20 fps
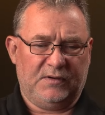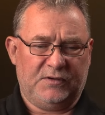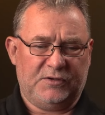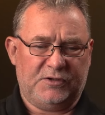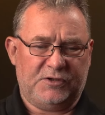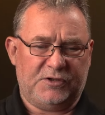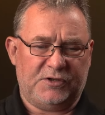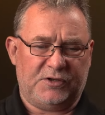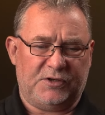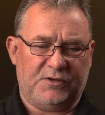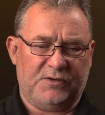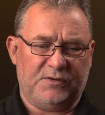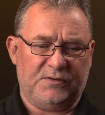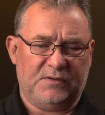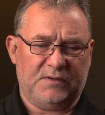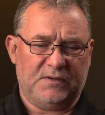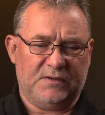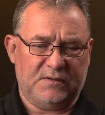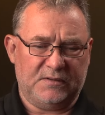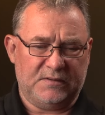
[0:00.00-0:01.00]

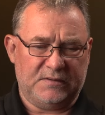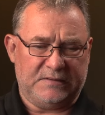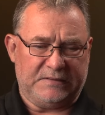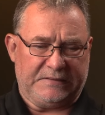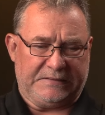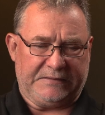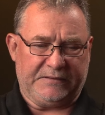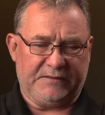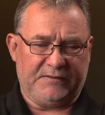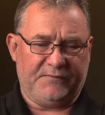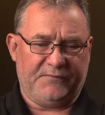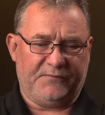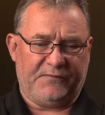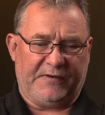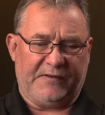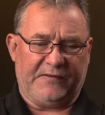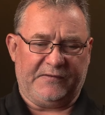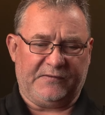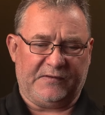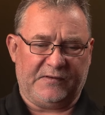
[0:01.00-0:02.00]
to,
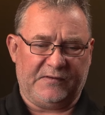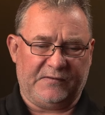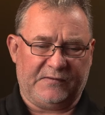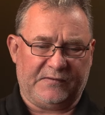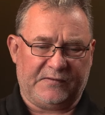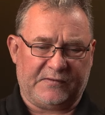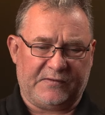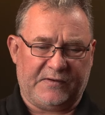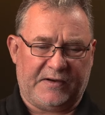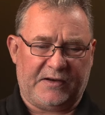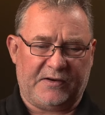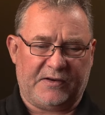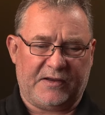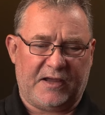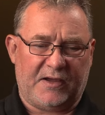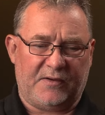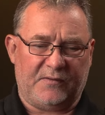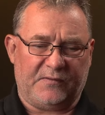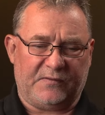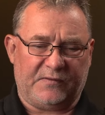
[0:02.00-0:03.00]
for instance, create
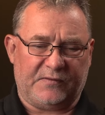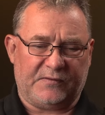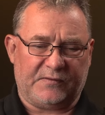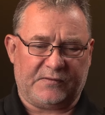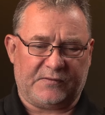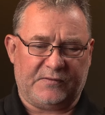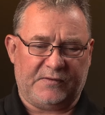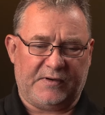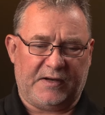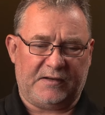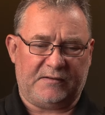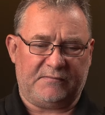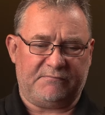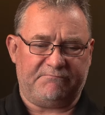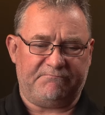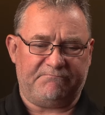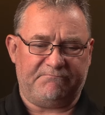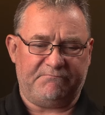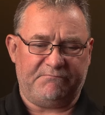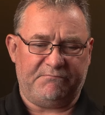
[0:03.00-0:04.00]
accounts, create
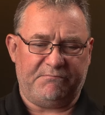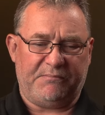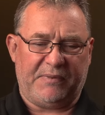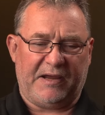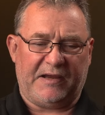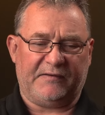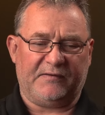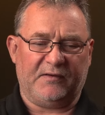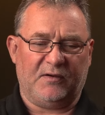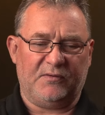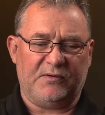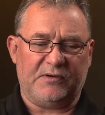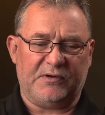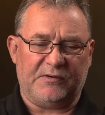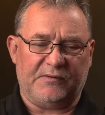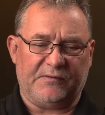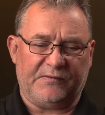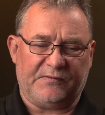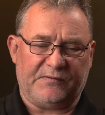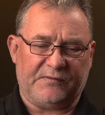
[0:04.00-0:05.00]
base
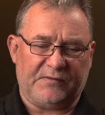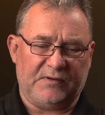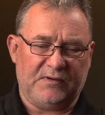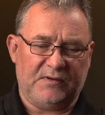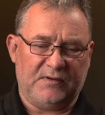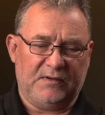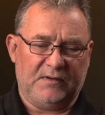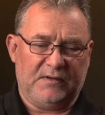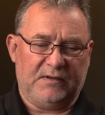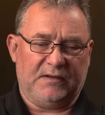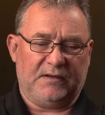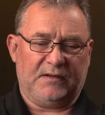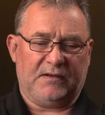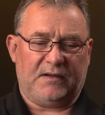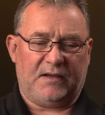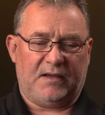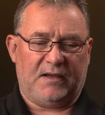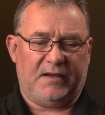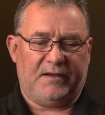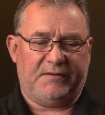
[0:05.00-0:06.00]
OUs,
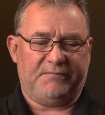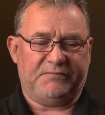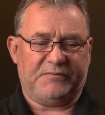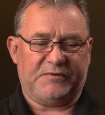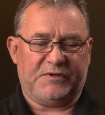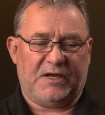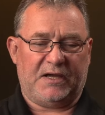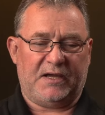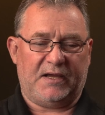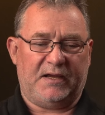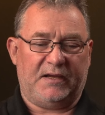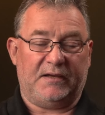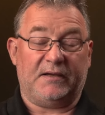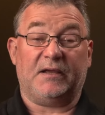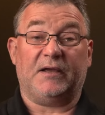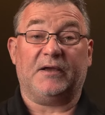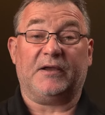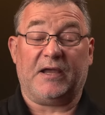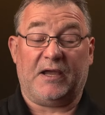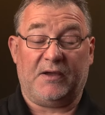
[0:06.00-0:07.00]
tie
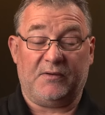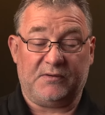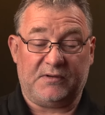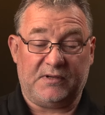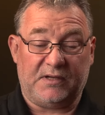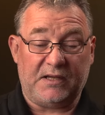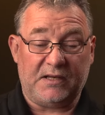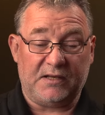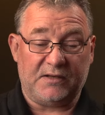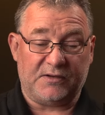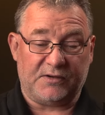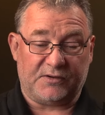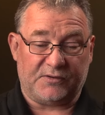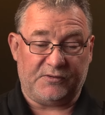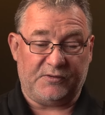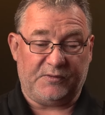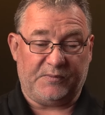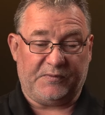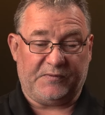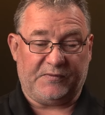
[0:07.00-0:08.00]
account into
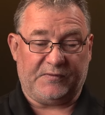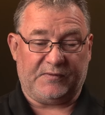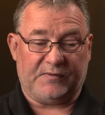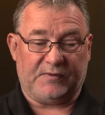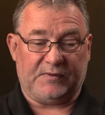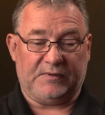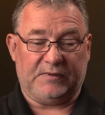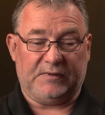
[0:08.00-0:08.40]
groups.